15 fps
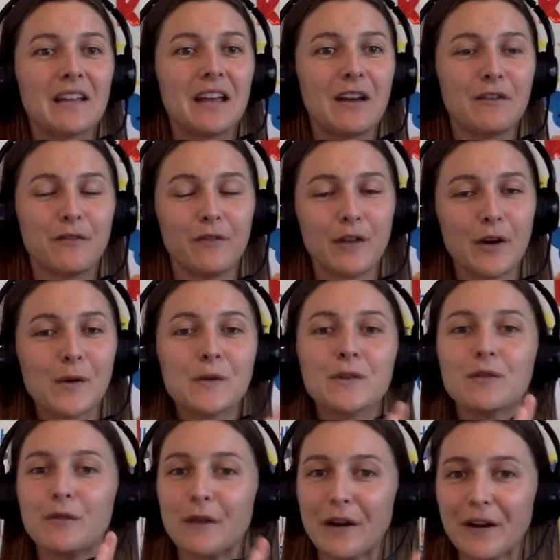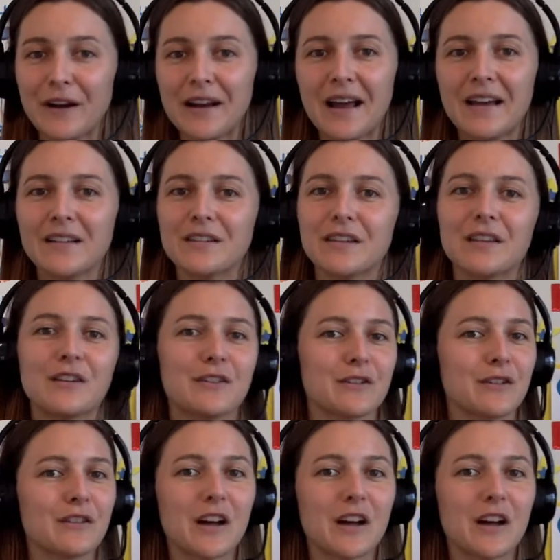it flows very nicely. There's a